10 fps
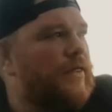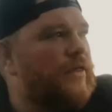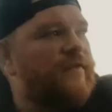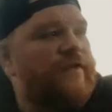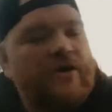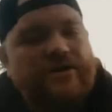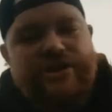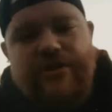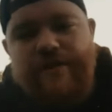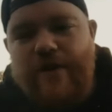the
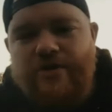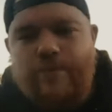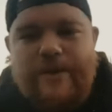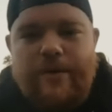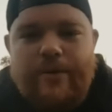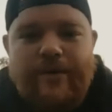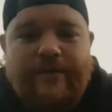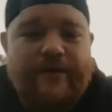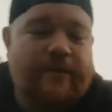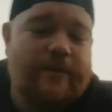first the first week we were
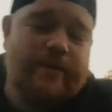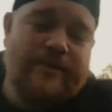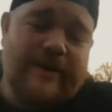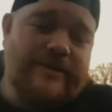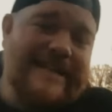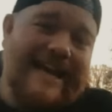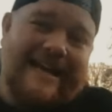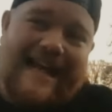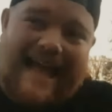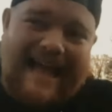there was
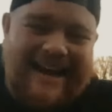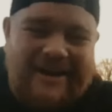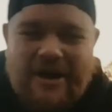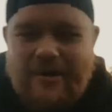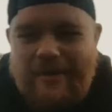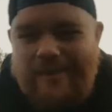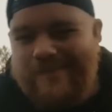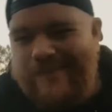like I don't know